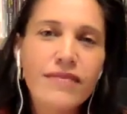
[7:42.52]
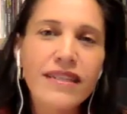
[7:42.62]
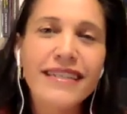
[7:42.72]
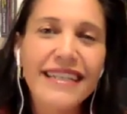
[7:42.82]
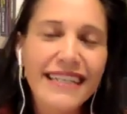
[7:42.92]

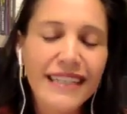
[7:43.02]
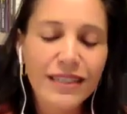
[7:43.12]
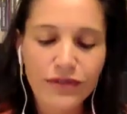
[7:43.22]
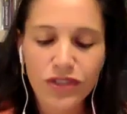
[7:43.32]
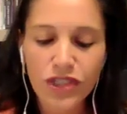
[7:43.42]
in the
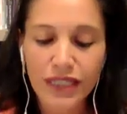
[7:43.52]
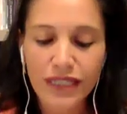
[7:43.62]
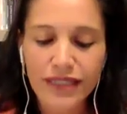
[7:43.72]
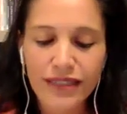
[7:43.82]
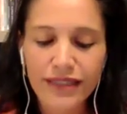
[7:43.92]
key of
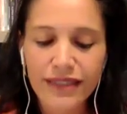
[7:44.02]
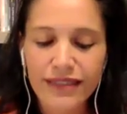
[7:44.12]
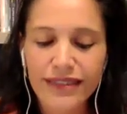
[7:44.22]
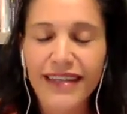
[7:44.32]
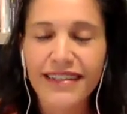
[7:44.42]
G,
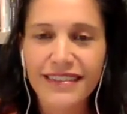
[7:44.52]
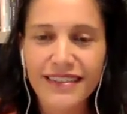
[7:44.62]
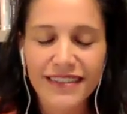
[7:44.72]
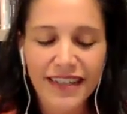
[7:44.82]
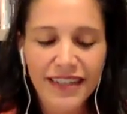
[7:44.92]
yes,